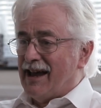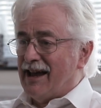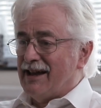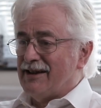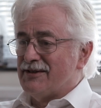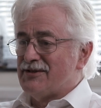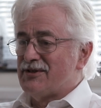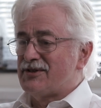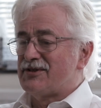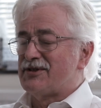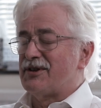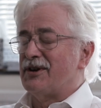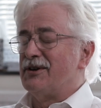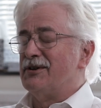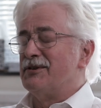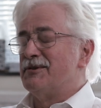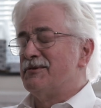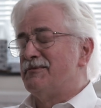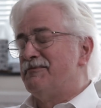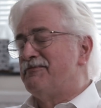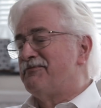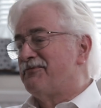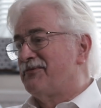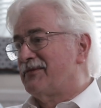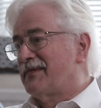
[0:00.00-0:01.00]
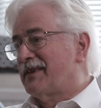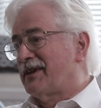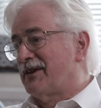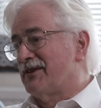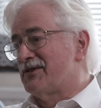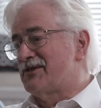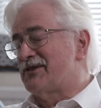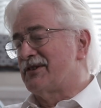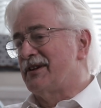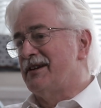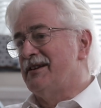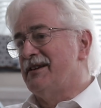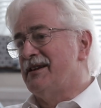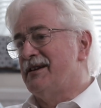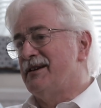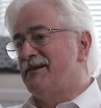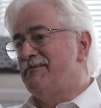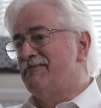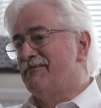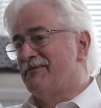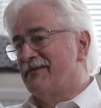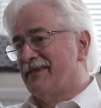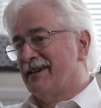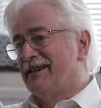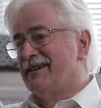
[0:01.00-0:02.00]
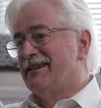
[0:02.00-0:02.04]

And so Cassini,